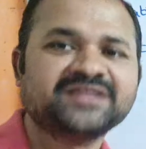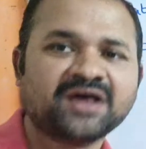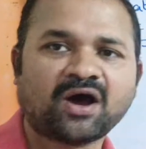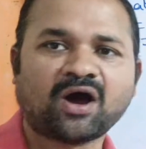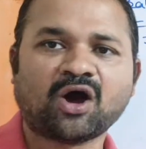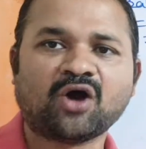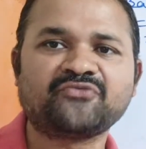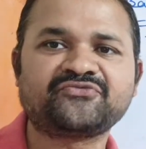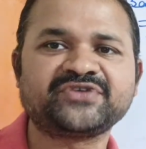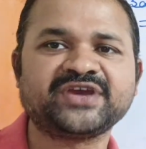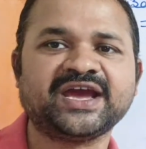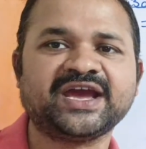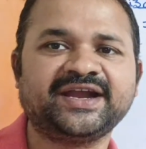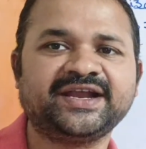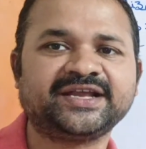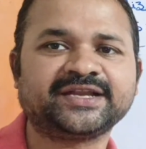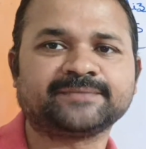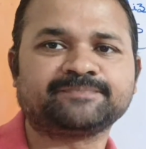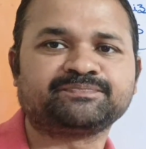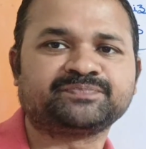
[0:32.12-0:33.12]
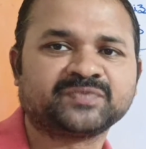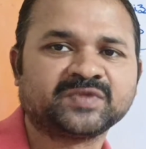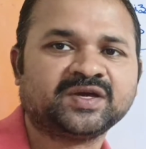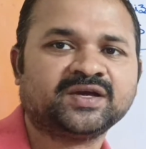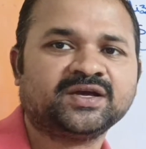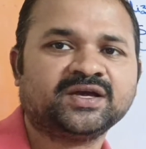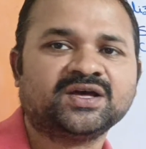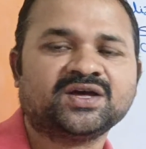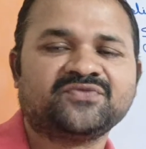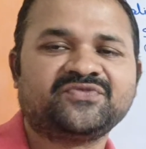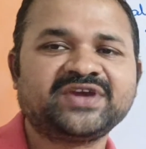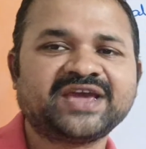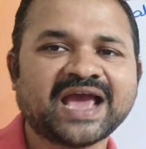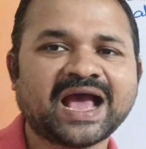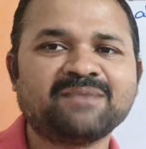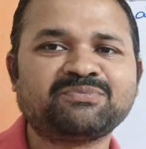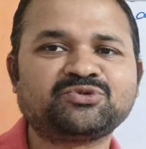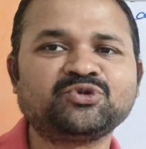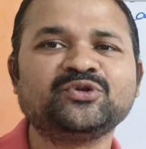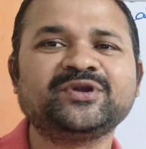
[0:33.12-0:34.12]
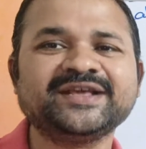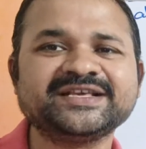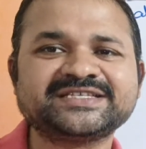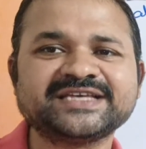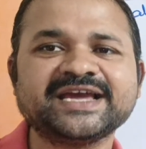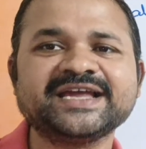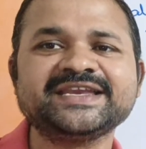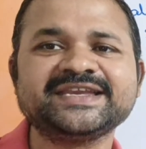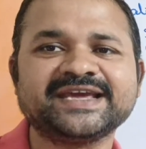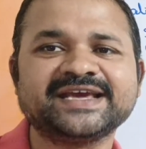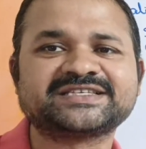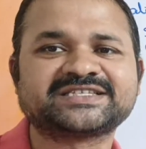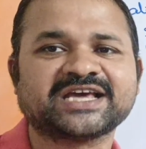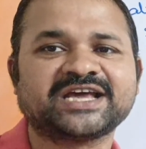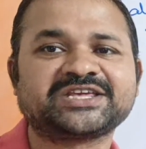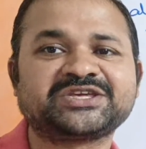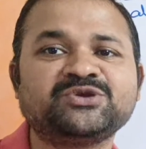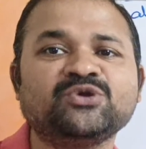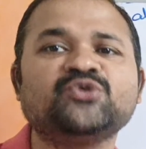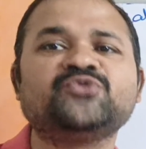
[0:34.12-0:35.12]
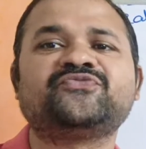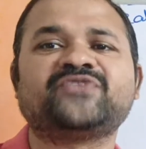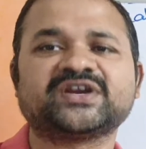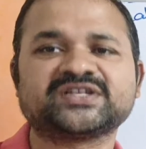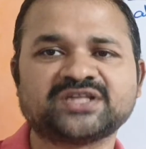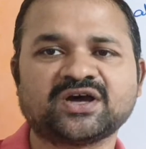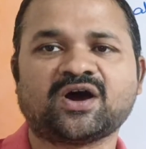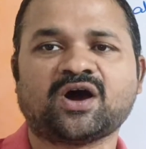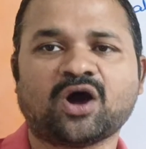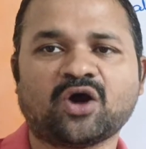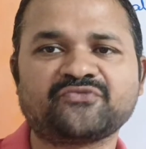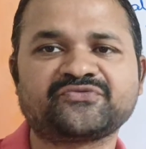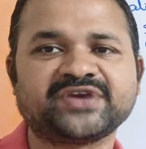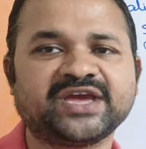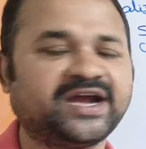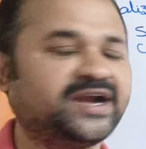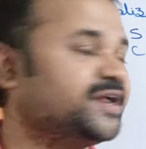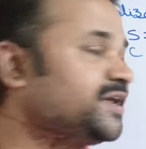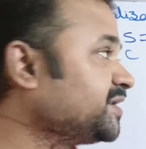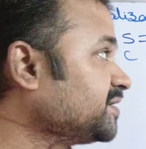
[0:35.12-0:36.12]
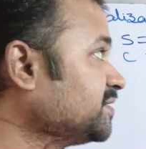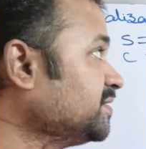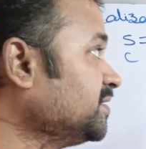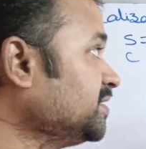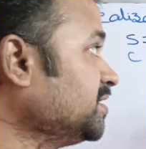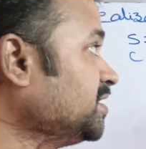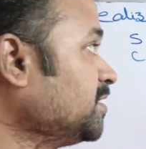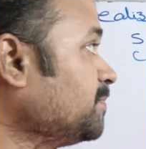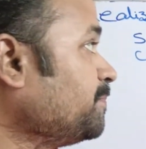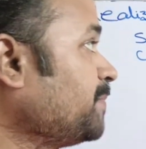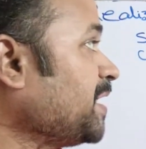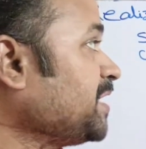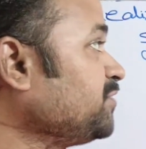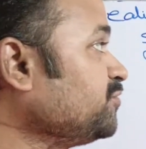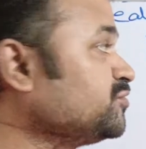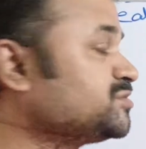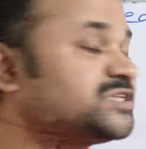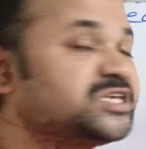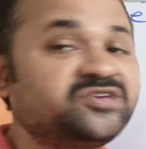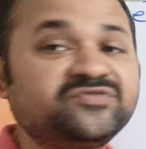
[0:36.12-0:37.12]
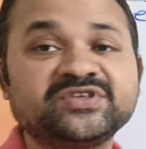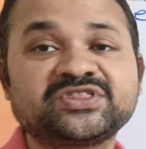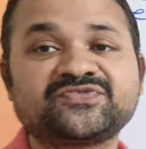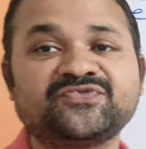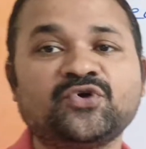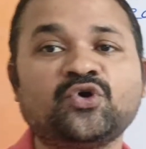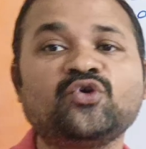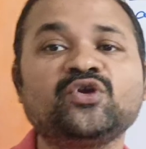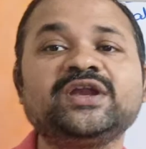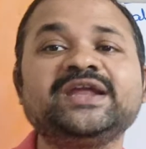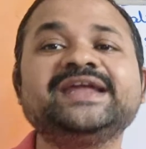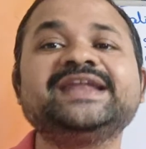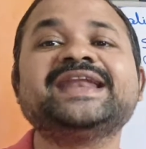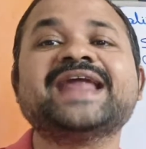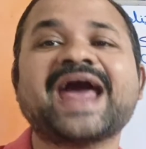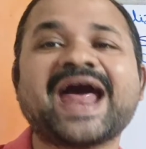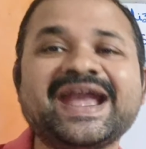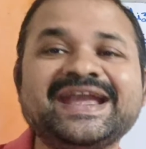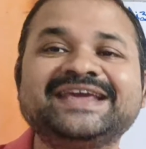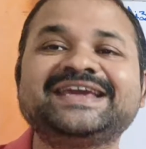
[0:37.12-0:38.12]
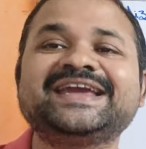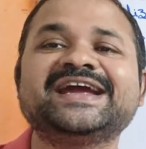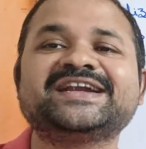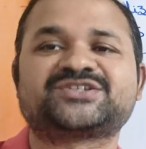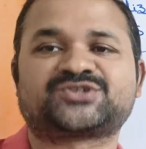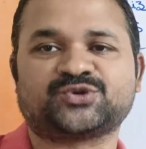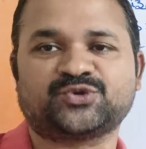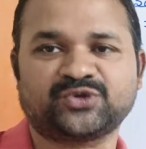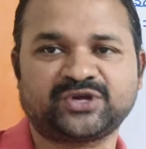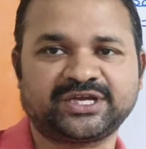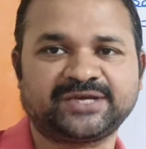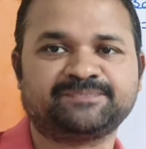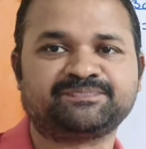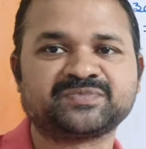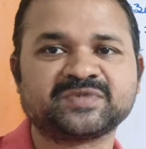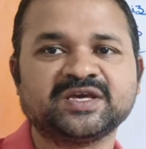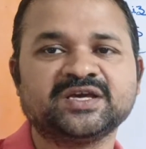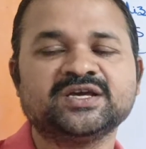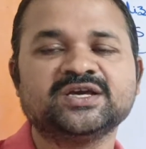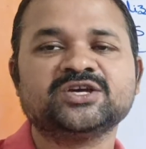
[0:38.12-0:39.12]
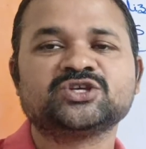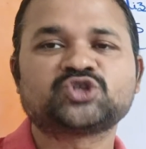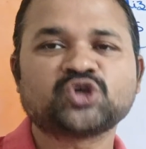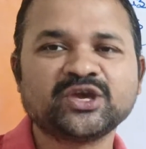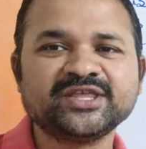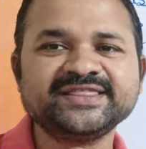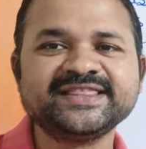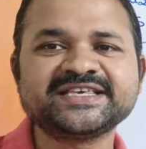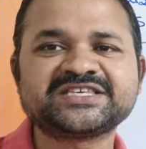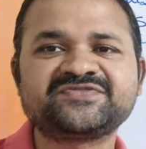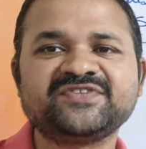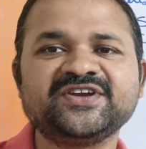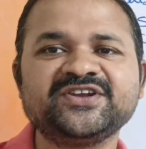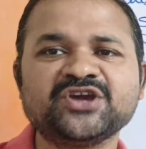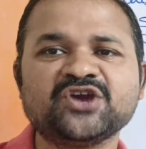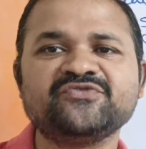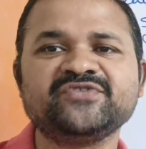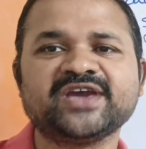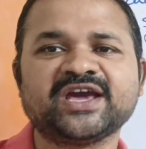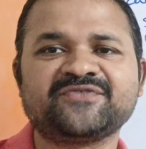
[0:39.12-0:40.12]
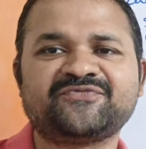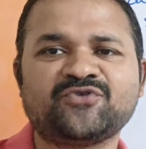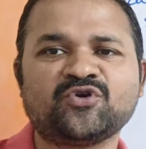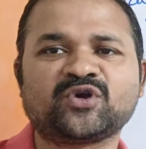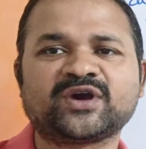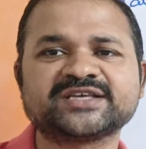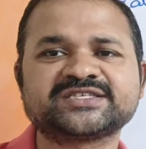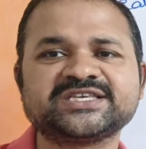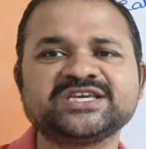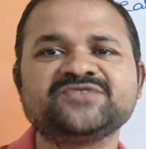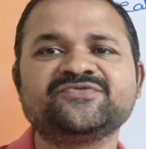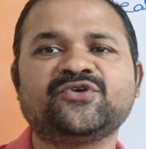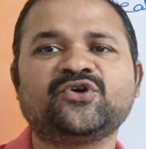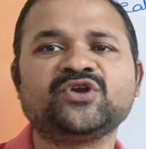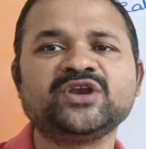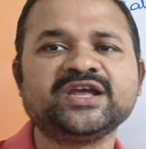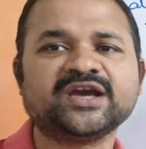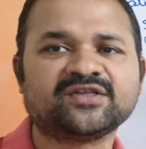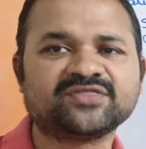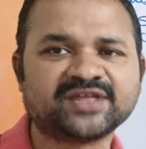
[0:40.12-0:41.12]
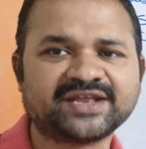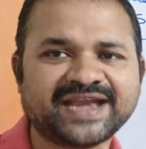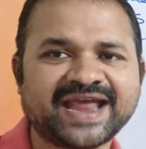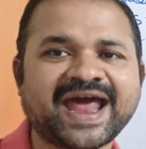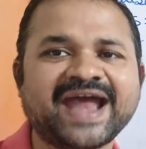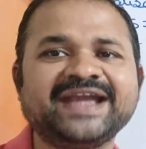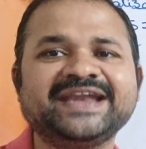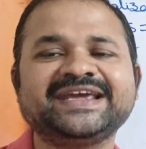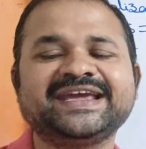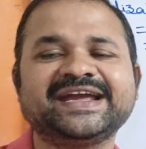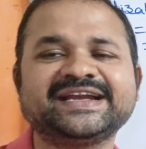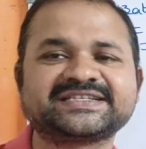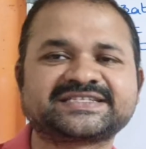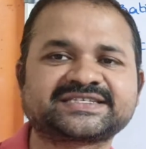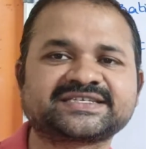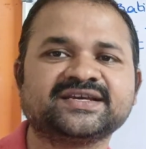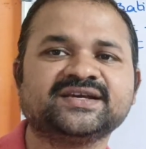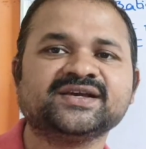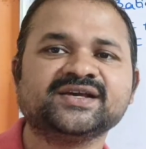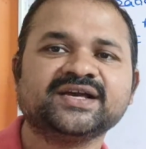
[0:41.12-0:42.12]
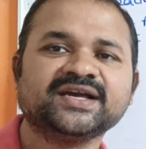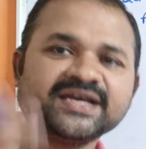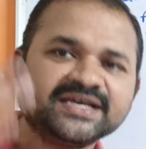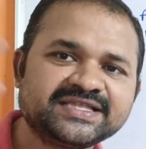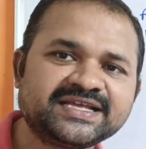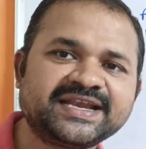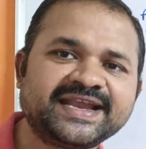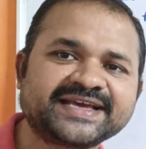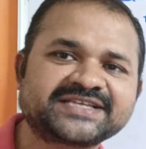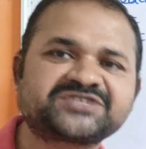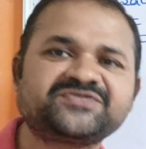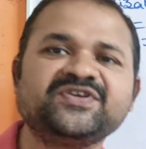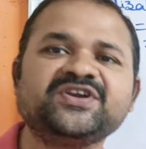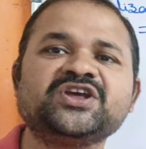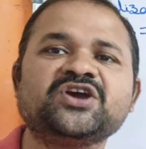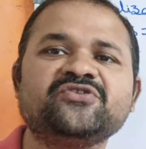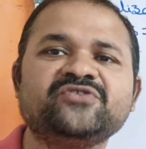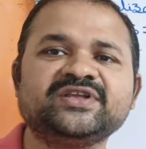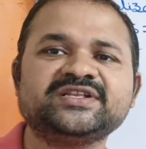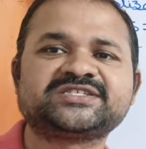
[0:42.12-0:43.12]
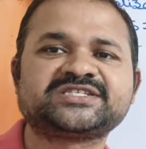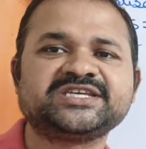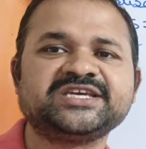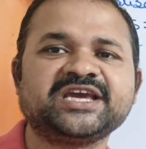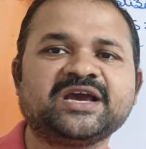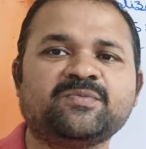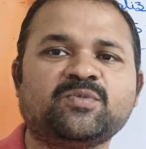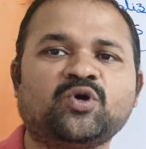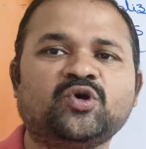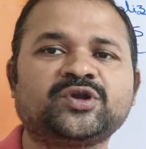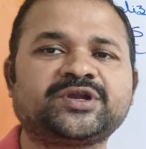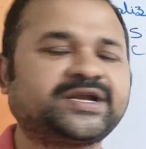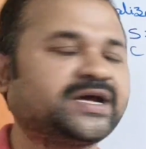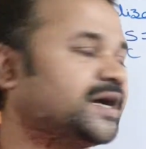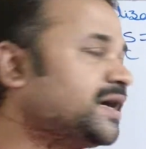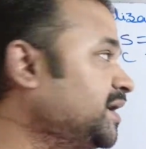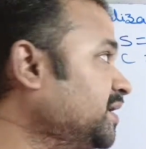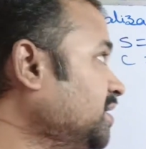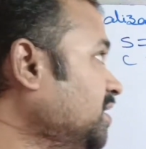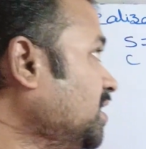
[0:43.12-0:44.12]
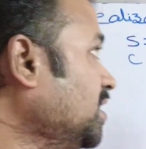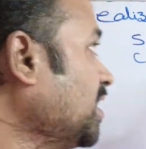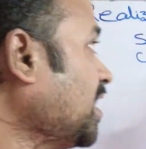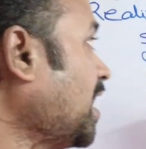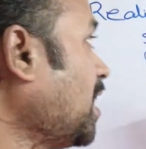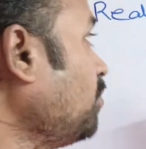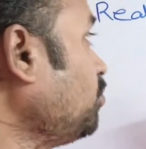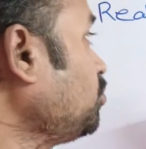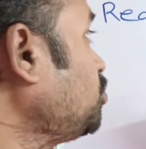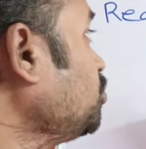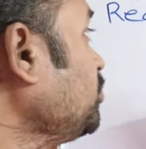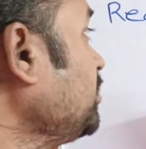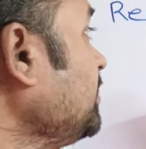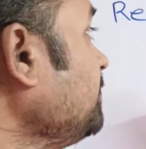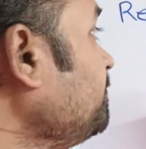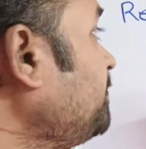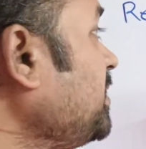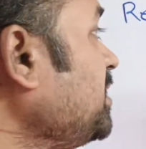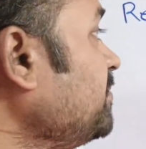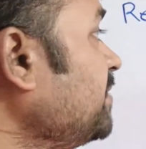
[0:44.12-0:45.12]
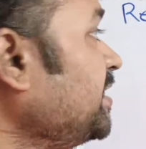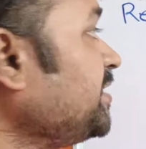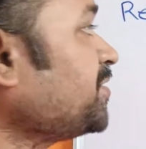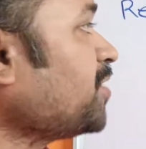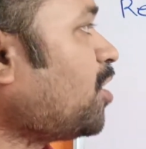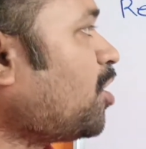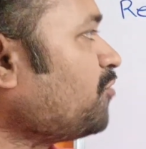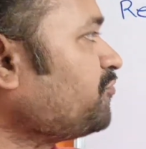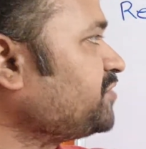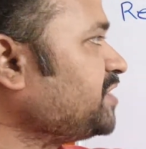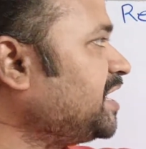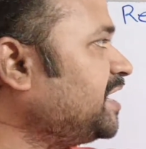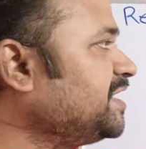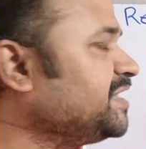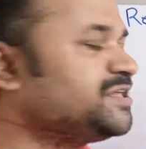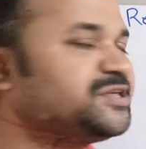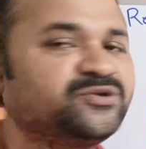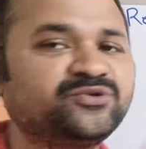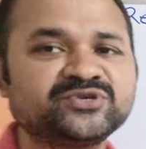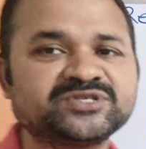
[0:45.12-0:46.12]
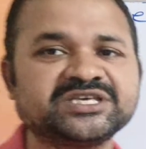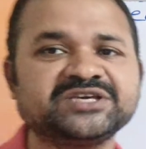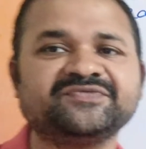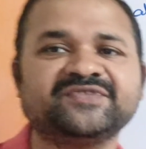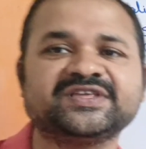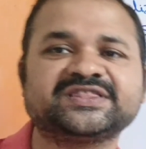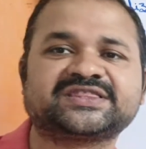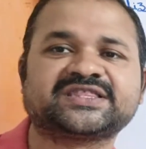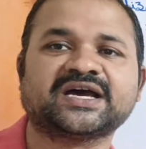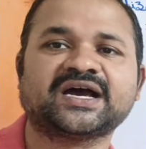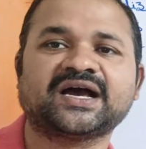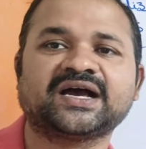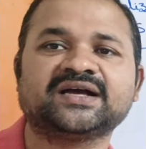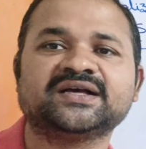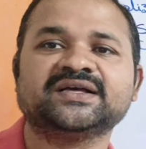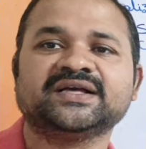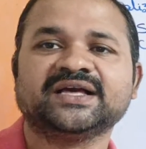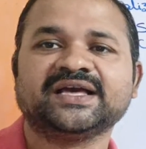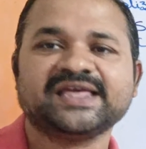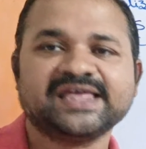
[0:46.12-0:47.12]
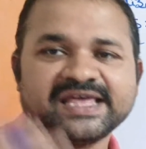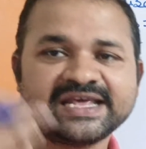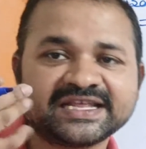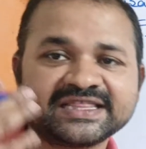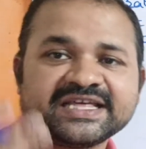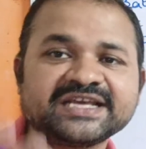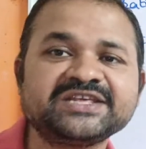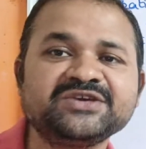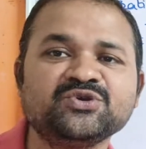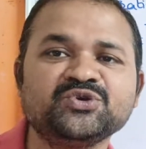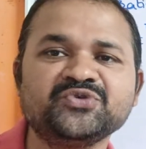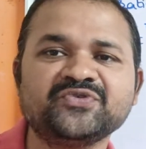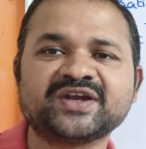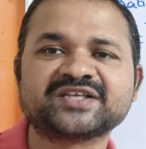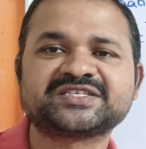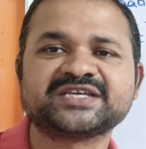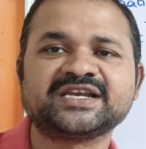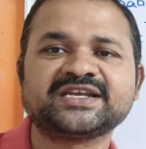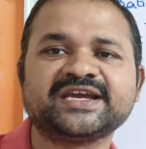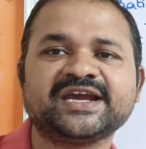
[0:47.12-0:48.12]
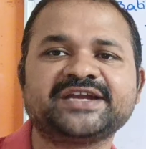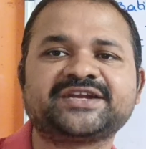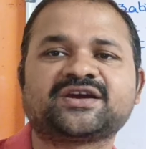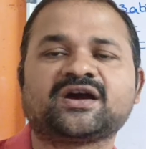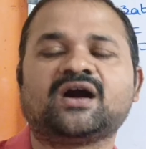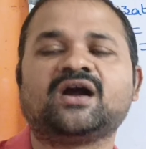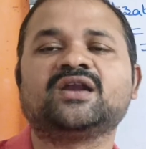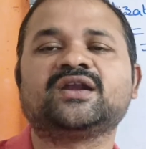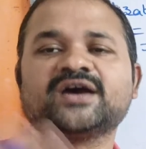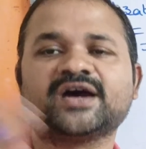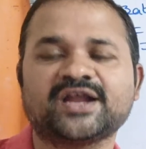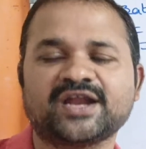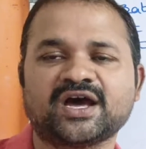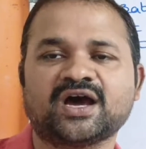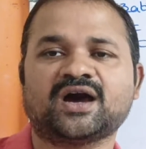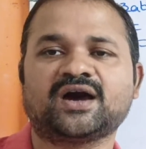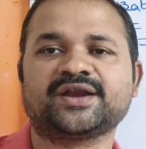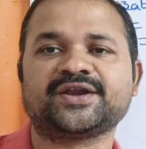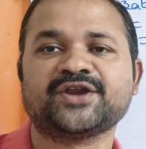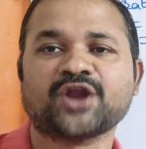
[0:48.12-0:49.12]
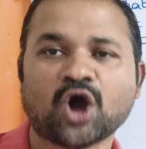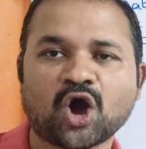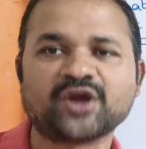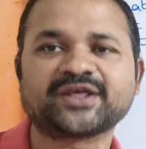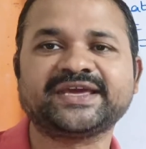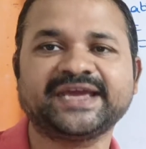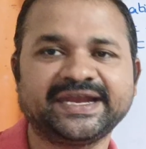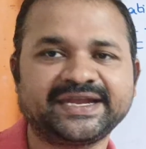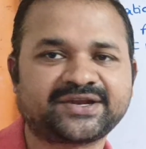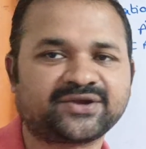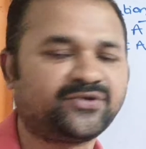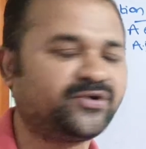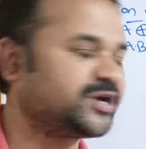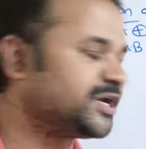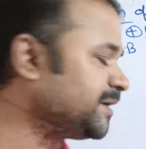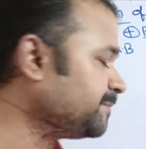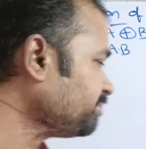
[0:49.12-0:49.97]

the half adder. We have to design a circuit for the half adder by using with only NAND gates only. So in this video we are focusing only on the NAND gates. In the next video we will see about uh, how to implement half adder using with uh, another universal gate called NOR gate. Okay.